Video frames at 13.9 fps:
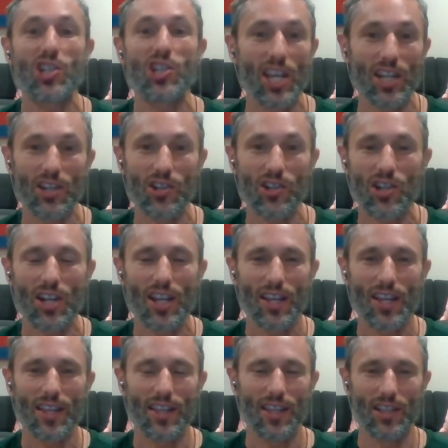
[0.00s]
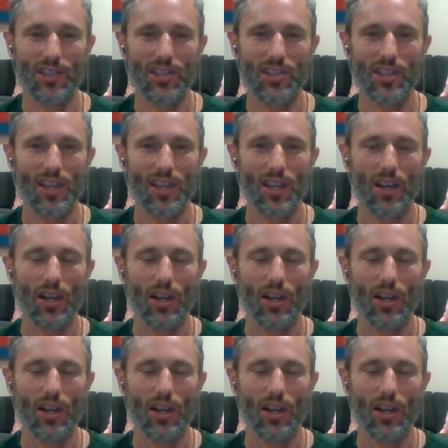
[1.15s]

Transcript: change, it's